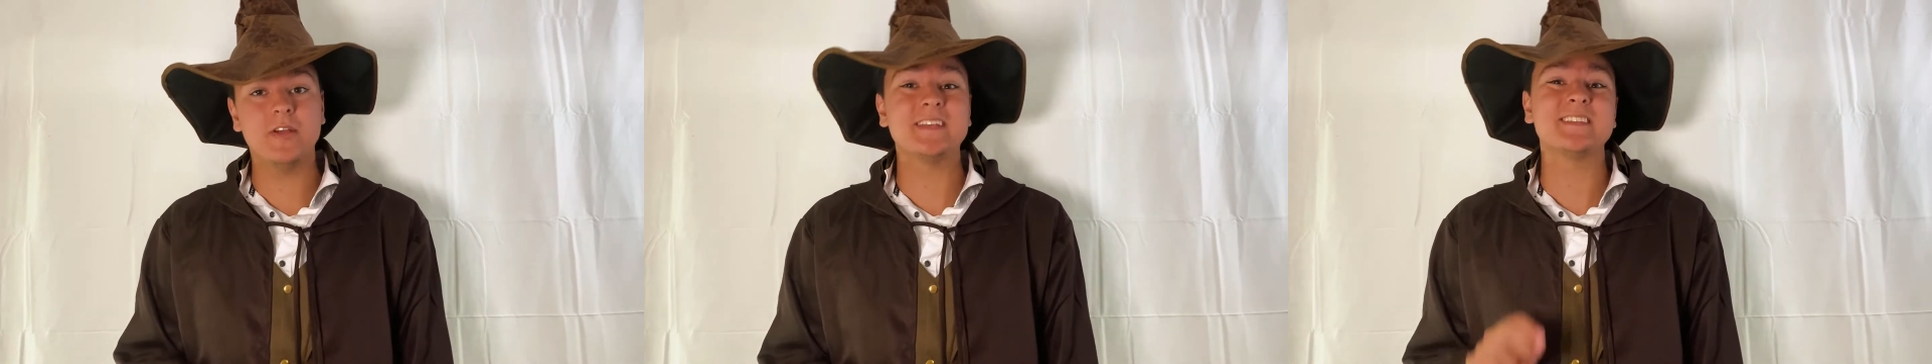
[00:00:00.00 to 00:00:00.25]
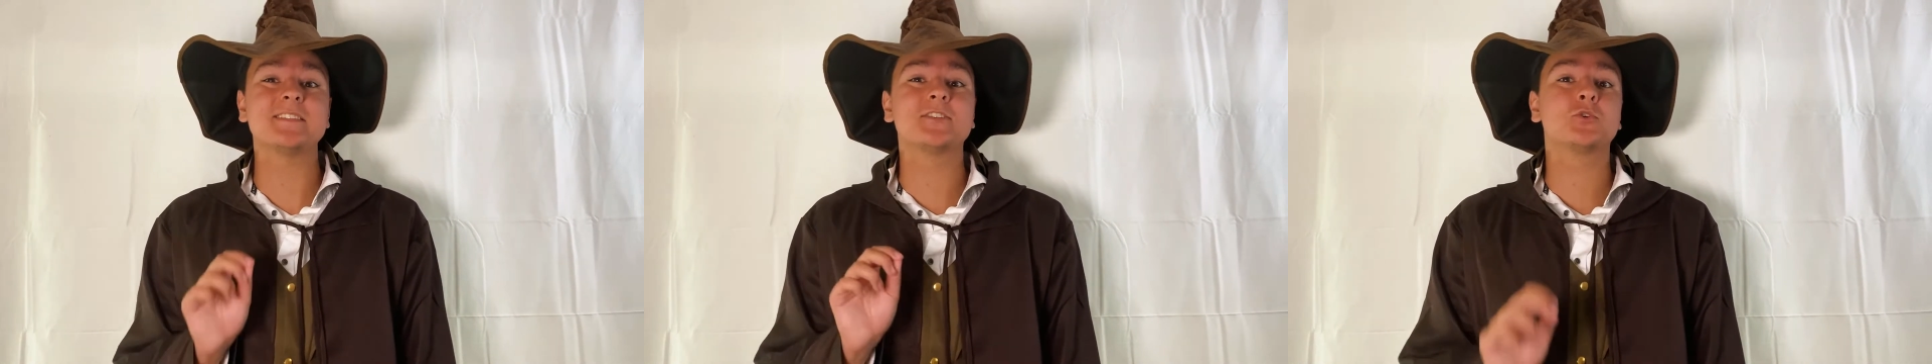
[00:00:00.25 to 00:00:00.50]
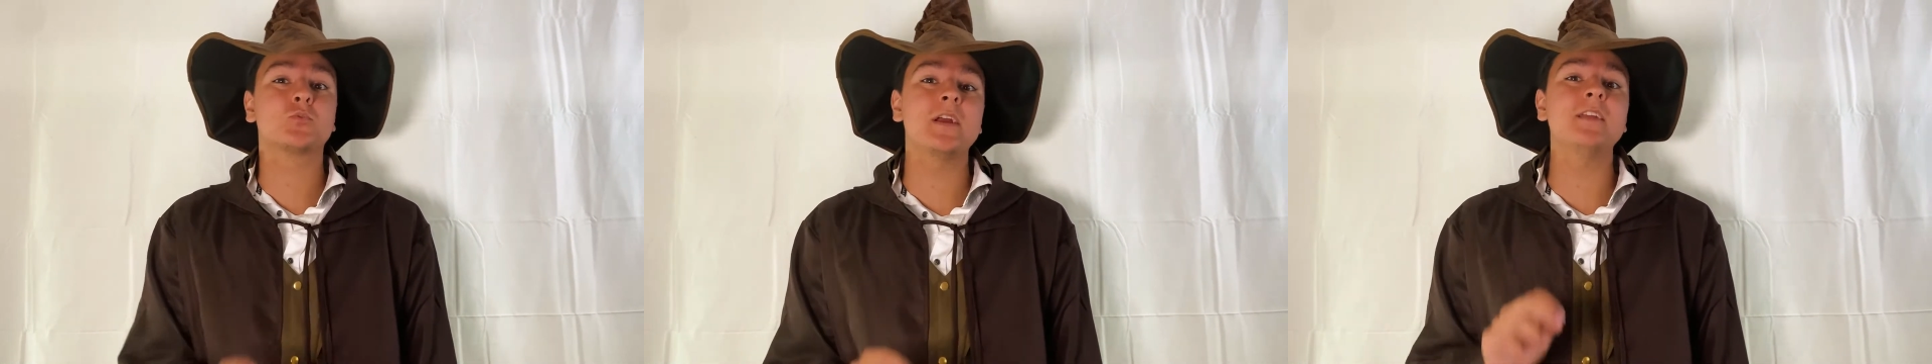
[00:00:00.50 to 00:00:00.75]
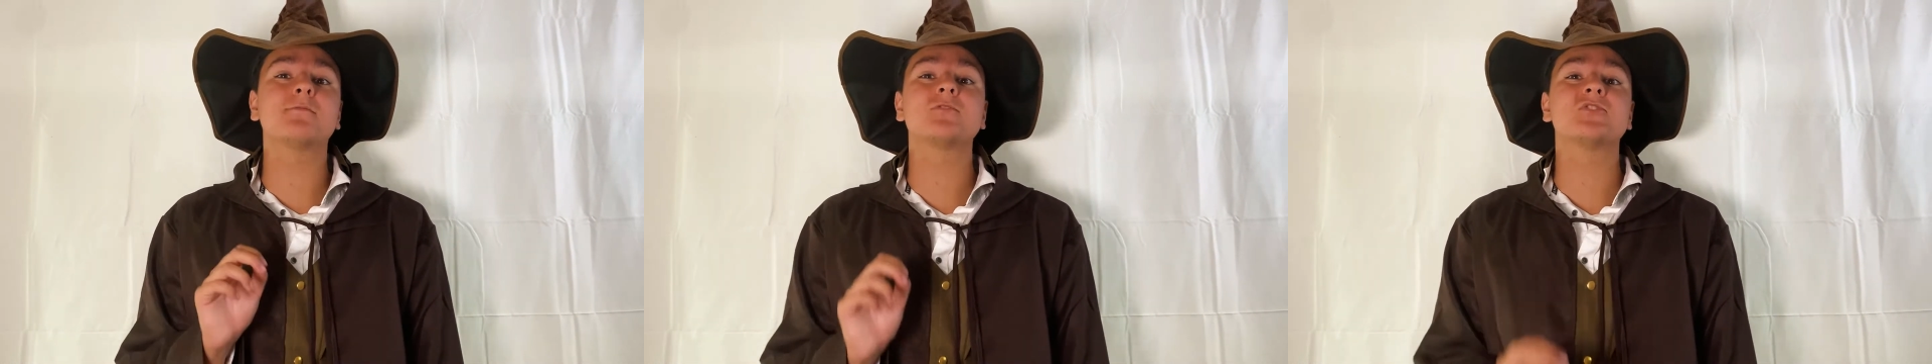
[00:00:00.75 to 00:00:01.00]
is it's
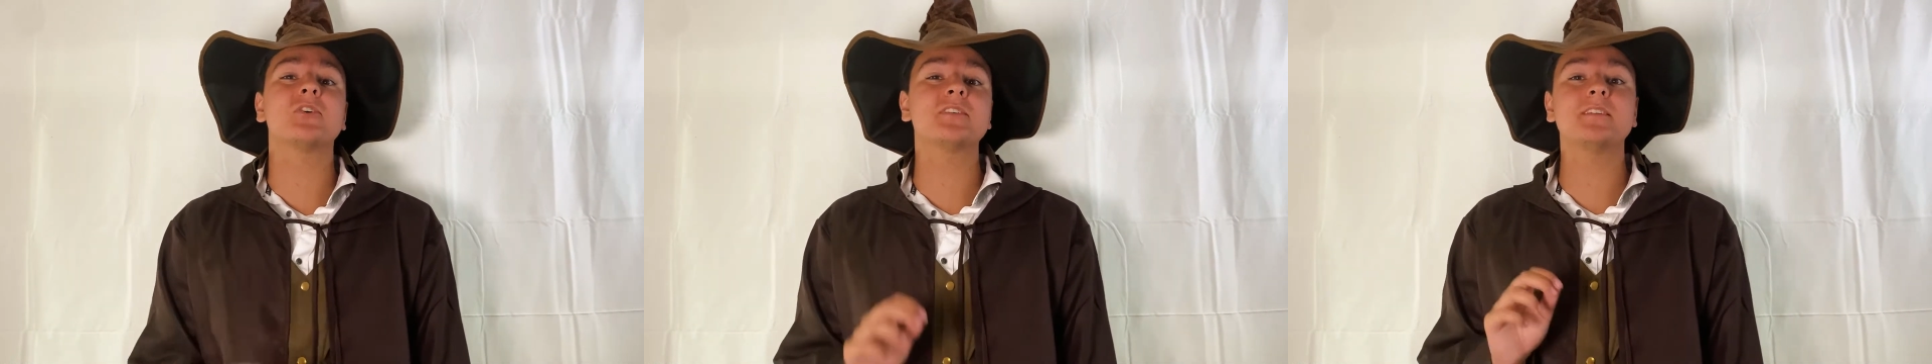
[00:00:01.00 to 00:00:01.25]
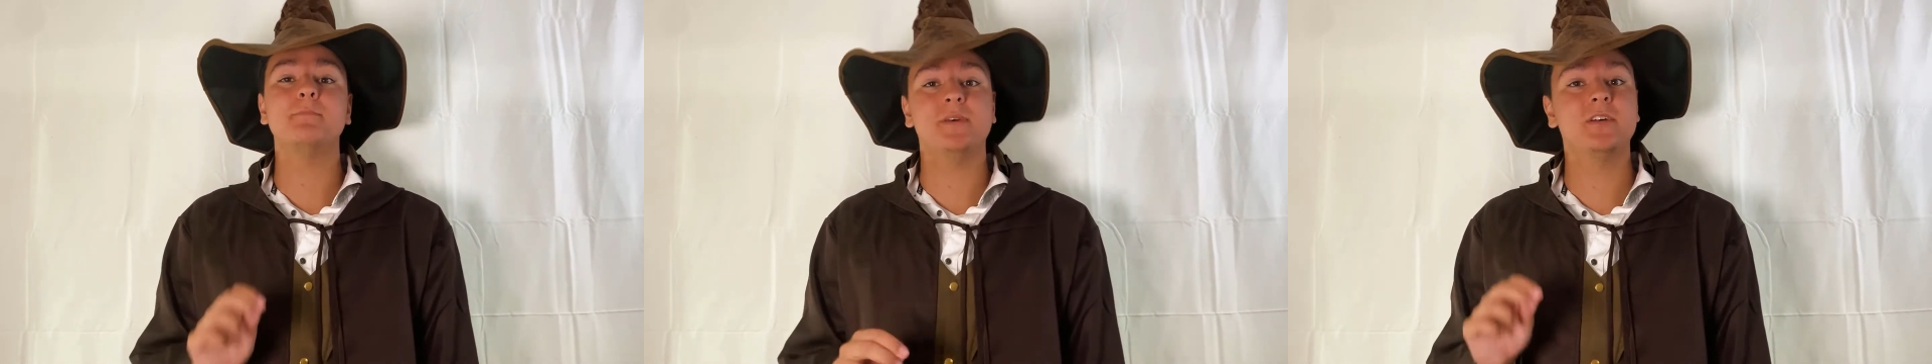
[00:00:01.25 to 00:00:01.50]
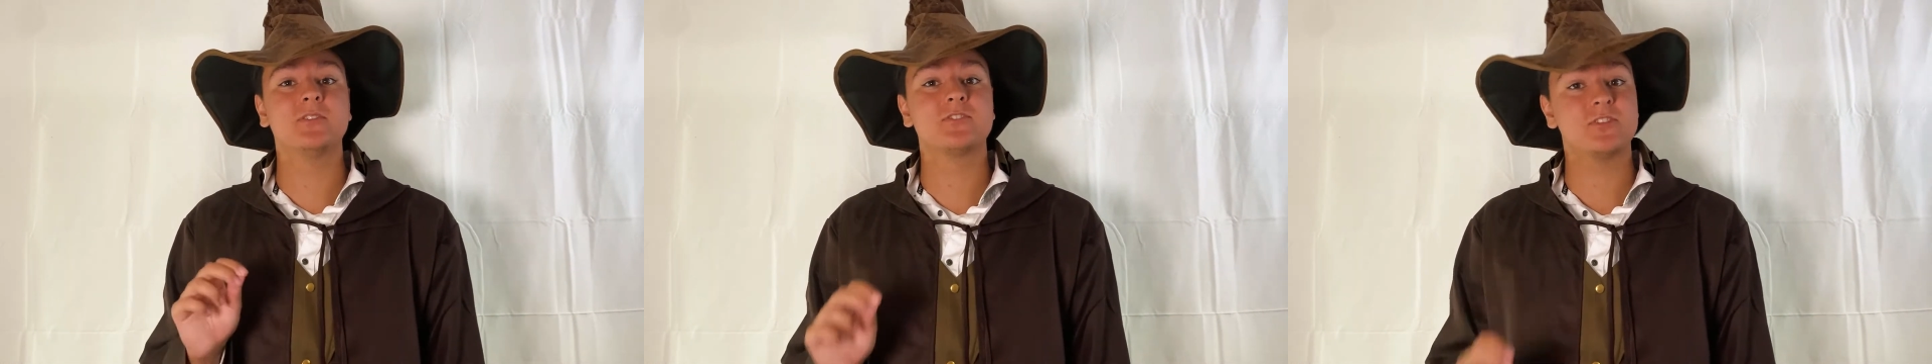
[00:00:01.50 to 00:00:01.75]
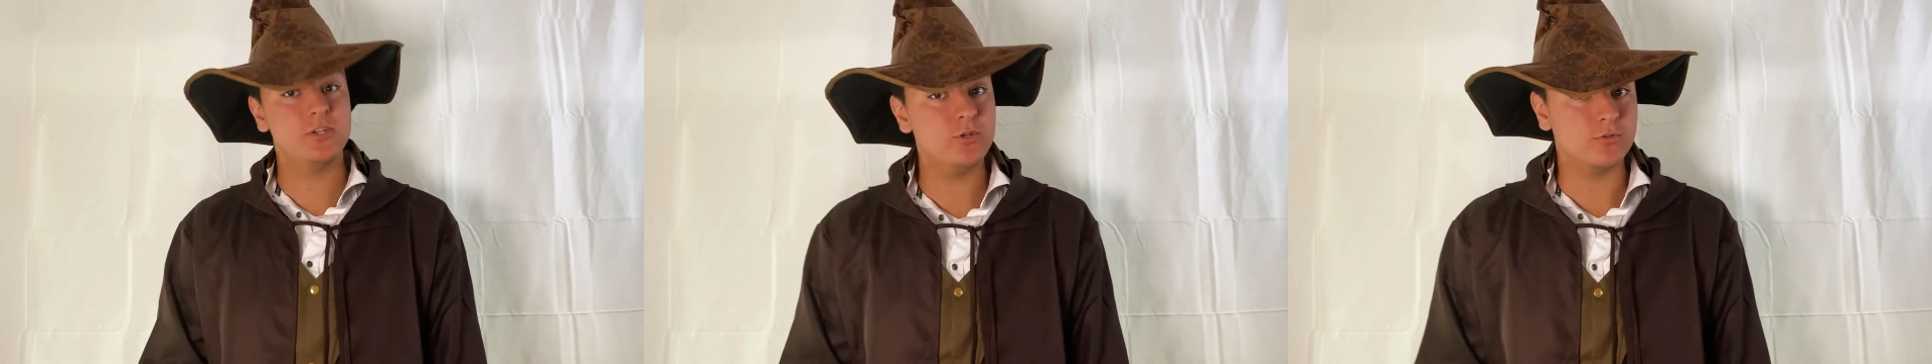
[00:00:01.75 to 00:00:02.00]
great for certain builds
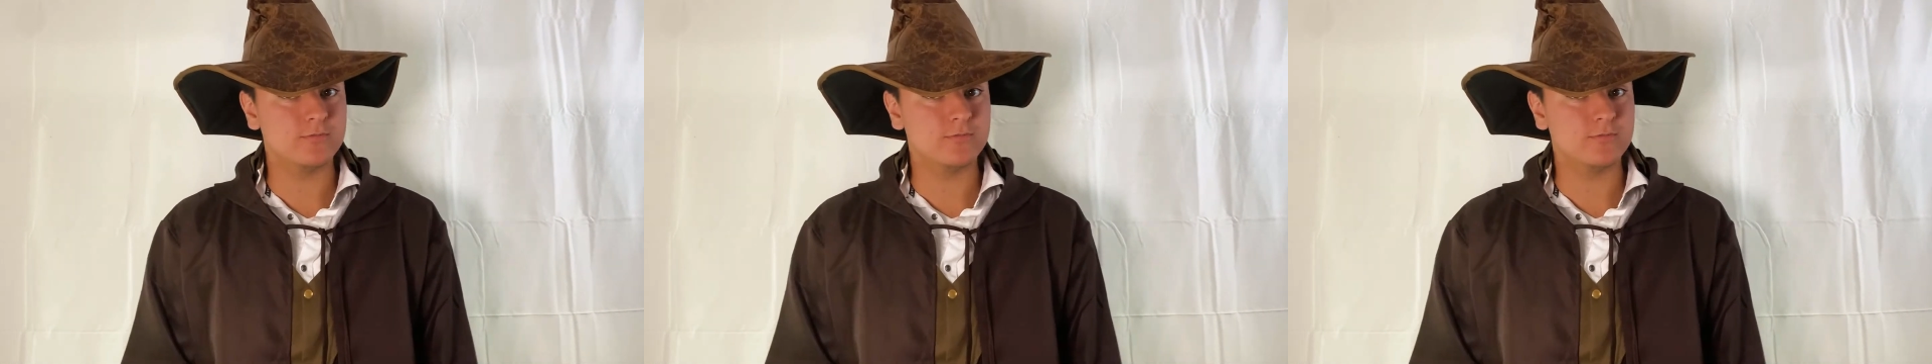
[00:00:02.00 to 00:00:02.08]
too.